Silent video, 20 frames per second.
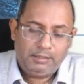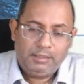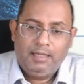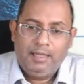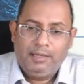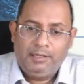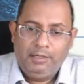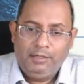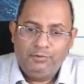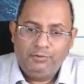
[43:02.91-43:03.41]

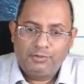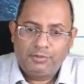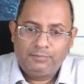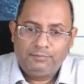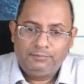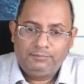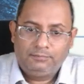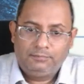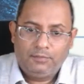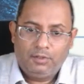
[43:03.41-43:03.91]
scenarios.
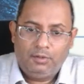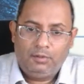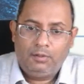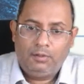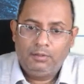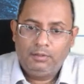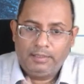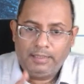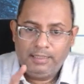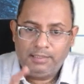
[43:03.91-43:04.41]

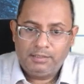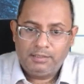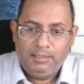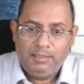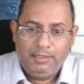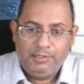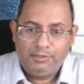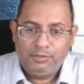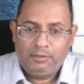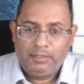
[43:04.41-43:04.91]
All the case
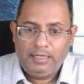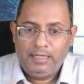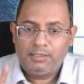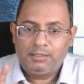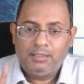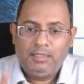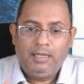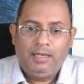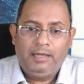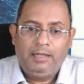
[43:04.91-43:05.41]
scenarios.
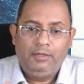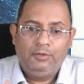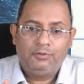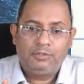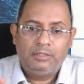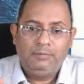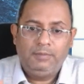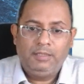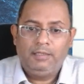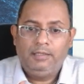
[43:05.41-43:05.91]
Case
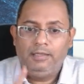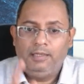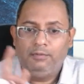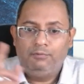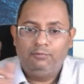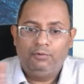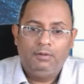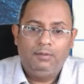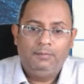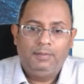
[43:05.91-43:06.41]
scenarios typically
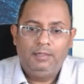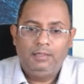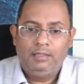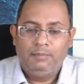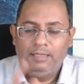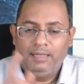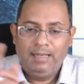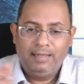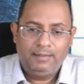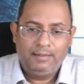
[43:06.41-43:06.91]
involve
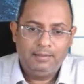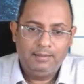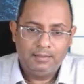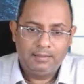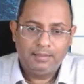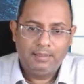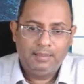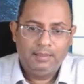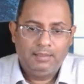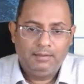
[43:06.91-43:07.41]
multiple
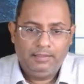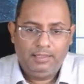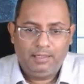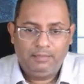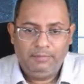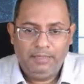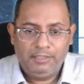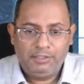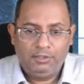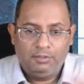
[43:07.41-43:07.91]
angles. They
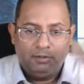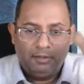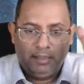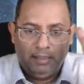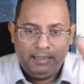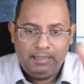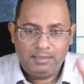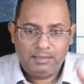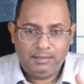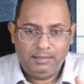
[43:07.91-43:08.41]
are based on a
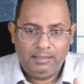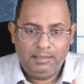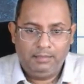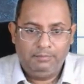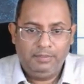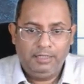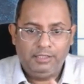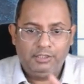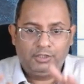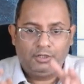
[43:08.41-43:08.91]
case, they
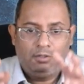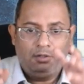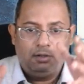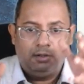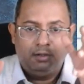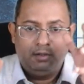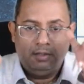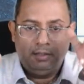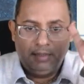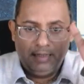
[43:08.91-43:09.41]
are based
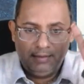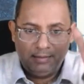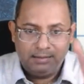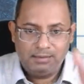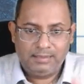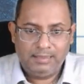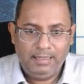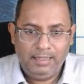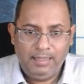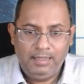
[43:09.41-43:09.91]
on a case
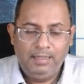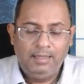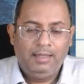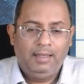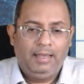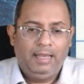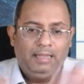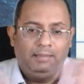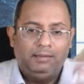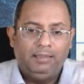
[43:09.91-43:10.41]
study,
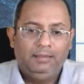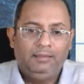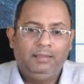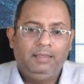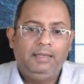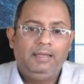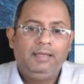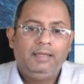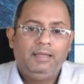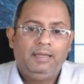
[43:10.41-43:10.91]
and then
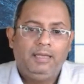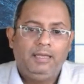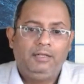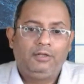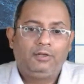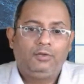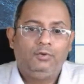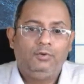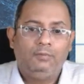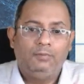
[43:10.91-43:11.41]
they
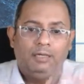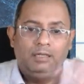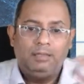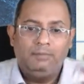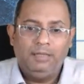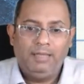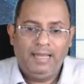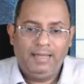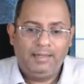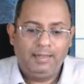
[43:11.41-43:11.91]
include
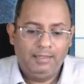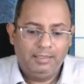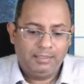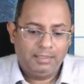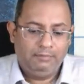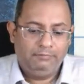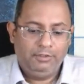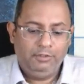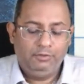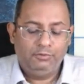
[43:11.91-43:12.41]
multiple
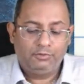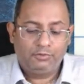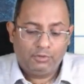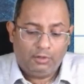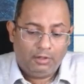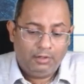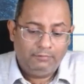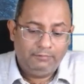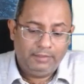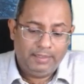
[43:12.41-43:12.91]
angles. And when you
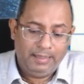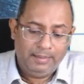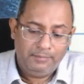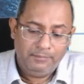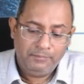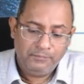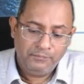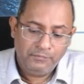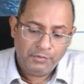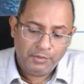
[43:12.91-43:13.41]
solve
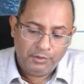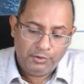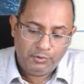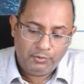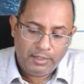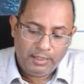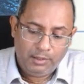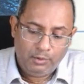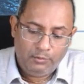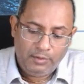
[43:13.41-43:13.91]
them,
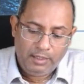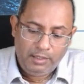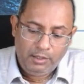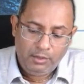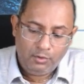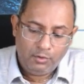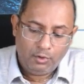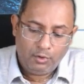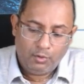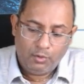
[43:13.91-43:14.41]
you get a
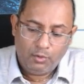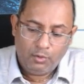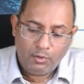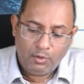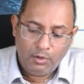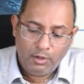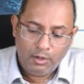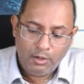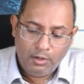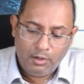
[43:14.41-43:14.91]
very good
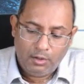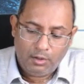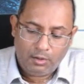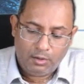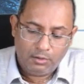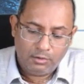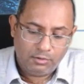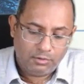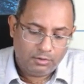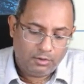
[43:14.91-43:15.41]
hold
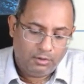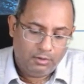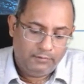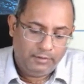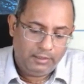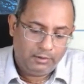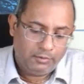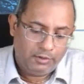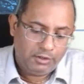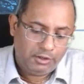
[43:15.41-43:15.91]
on
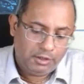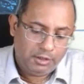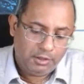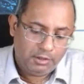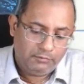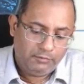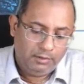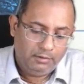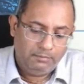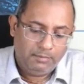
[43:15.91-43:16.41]
solving
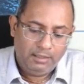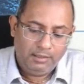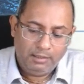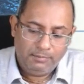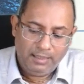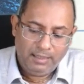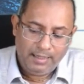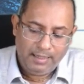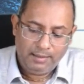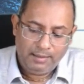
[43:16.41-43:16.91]
questions with
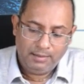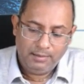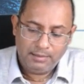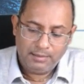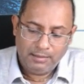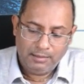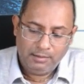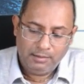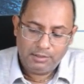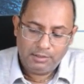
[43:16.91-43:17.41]
multiple
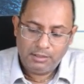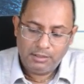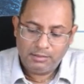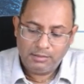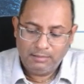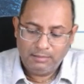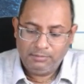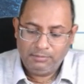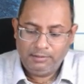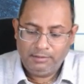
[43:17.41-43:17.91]
angles. And this
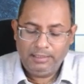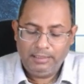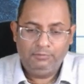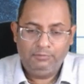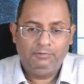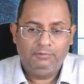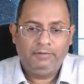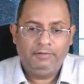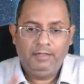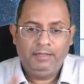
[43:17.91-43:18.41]
is something that
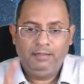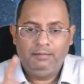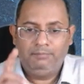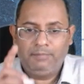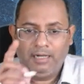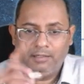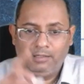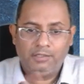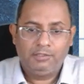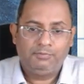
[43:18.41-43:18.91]
you will find in
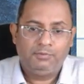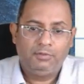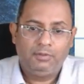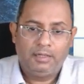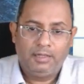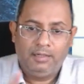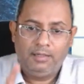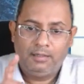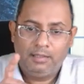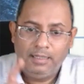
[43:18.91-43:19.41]
practice
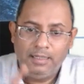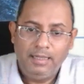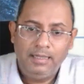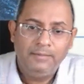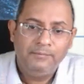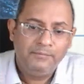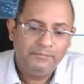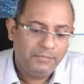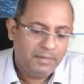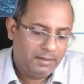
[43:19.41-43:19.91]
book.
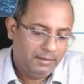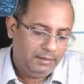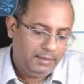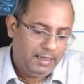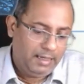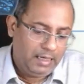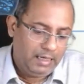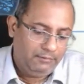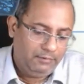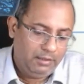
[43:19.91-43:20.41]
Currently,
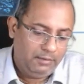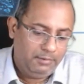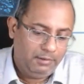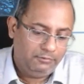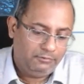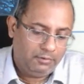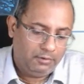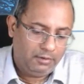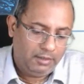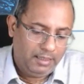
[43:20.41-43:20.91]
they are
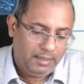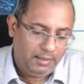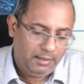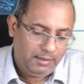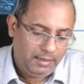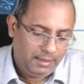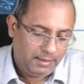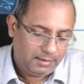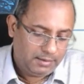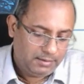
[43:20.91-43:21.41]
available for
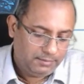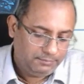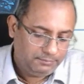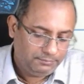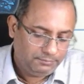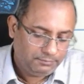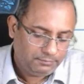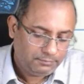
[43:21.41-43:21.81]
direct tax.